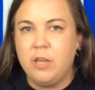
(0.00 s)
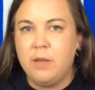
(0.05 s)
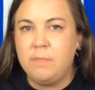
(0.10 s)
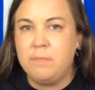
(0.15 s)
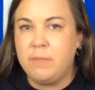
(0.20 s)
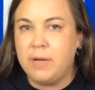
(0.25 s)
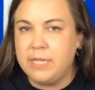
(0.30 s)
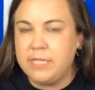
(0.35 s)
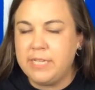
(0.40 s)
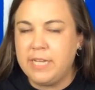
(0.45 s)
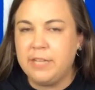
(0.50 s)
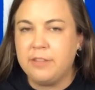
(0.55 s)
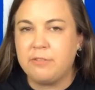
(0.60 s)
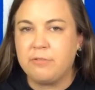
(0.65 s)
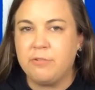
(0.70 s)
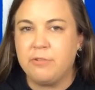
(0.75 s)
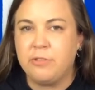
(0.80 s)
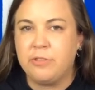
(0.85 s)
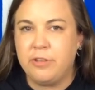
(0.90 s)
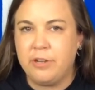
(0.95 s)
Monday
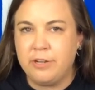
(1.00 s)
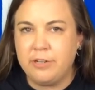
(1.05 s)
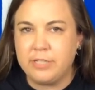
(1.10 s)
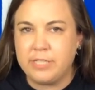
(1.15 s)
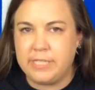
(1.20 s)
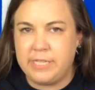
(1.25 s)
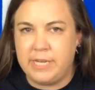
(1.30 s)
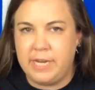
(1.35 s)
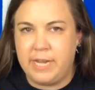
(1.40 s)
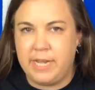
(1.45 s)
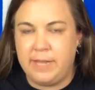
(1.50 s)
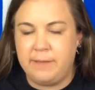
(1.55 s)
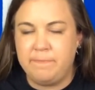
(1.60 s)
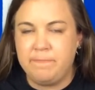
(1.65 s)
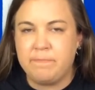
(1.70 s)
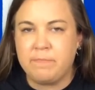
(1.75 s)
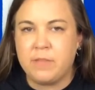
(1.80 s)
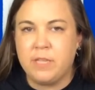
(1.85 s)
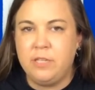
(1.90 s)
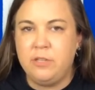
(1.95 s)
through Thursday,
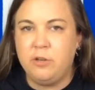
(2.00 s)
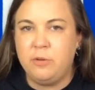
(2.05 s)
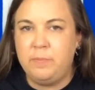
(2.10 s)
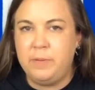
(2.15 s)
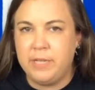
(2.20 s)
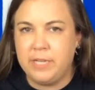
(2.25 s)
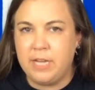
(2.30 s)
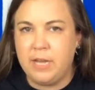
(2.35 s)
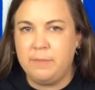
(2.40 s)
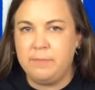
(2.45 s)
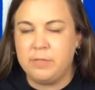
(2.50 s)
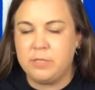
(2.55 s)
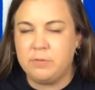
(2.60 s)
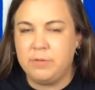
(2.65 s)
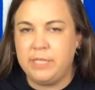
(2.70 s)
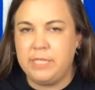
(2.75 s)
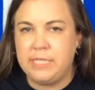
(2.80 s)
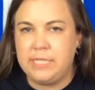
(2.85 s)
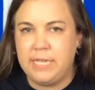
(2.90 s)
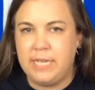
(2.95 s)
you'll pick up
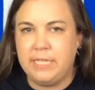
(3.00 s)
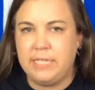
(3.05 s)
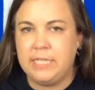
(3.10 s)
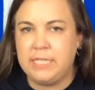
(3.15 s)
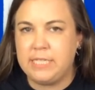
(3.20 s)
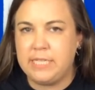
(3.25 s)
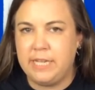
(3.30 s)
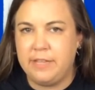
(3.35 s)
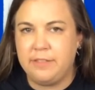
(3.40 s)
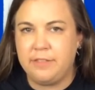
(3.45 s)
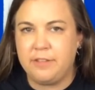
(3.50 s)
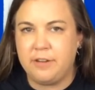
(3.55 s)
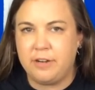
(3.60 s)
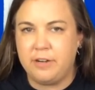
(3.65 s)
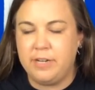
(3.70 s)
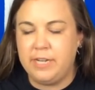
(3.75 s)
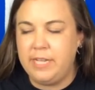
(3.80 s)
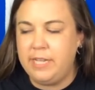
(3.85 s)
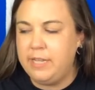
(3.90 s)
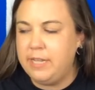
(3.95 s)
between 10 and
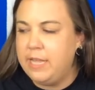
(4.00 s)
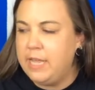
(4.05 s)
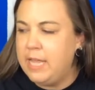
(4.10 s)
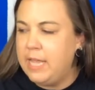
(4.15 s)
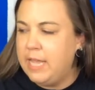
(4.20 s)
10:30.